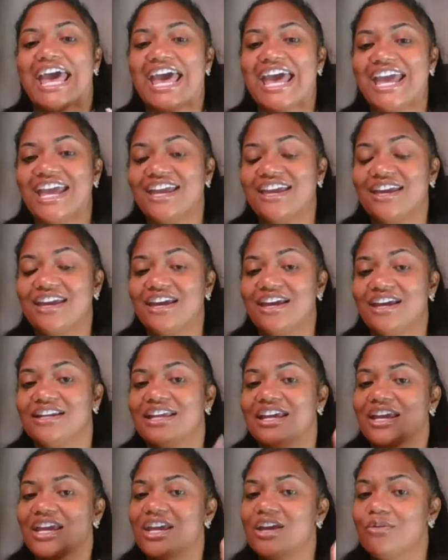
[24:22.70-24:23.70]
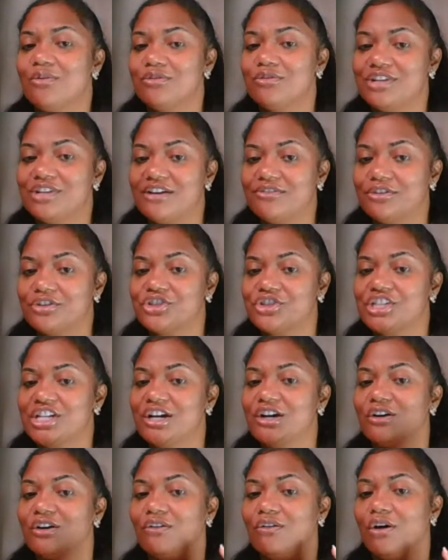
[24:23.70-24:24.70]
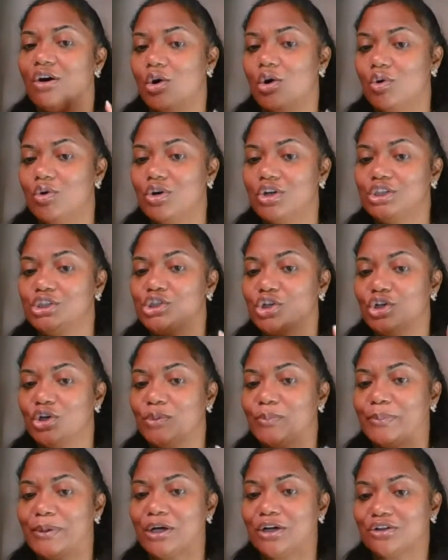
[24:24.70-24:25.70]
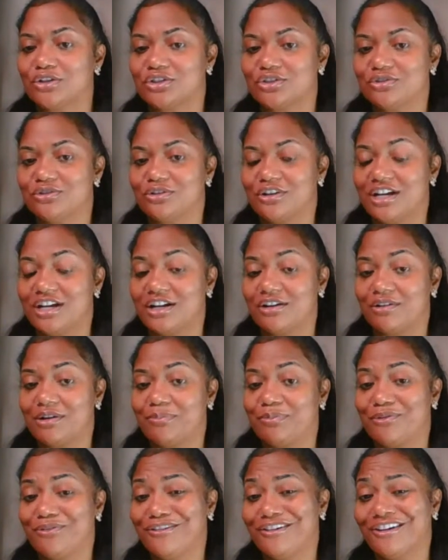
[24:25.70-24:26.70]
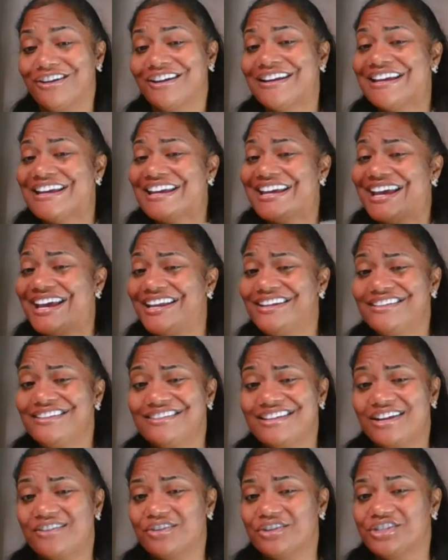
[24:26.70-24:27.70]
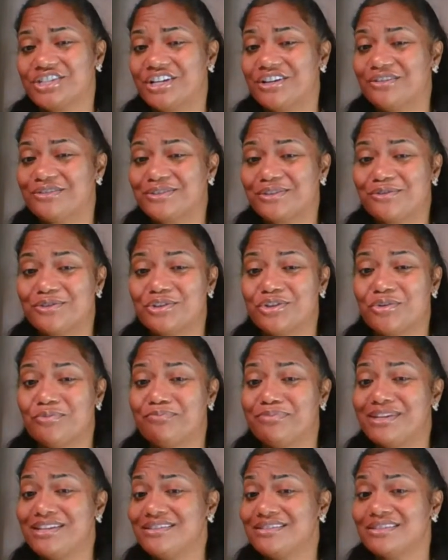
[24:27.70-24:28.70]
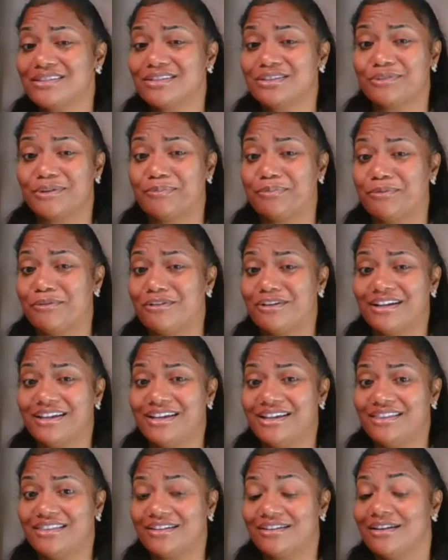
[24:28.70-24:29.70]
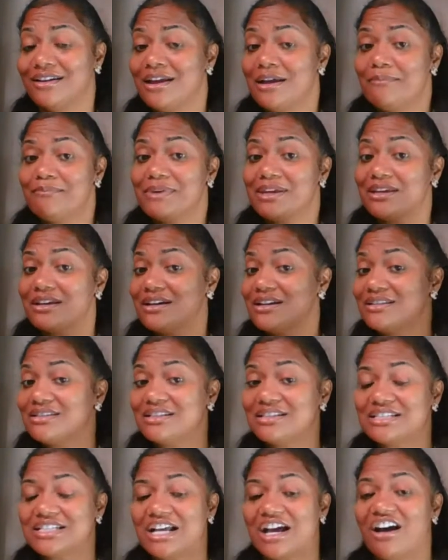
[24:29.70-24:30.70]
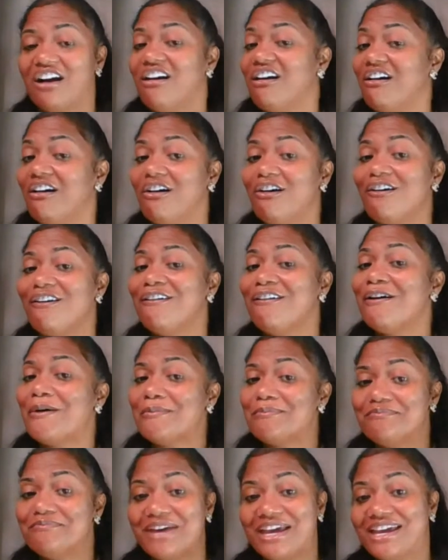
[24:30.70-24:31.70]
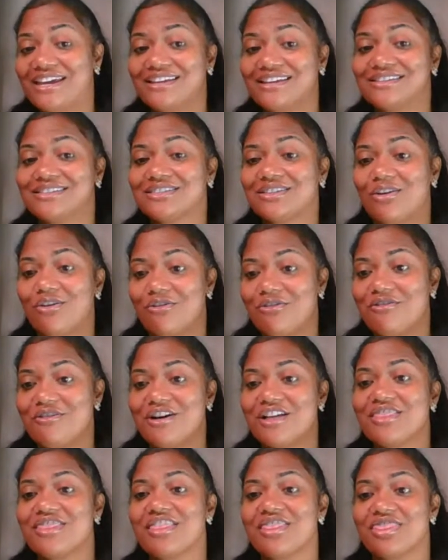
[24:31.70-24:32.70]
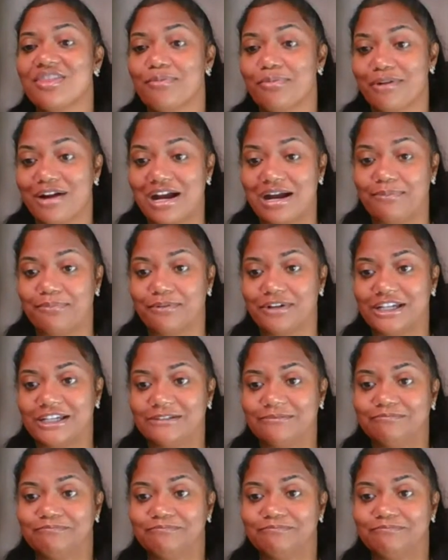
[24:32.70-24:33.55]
and it will never show on your personal credit report. And it never shows on your business report either, because it's all based on the property.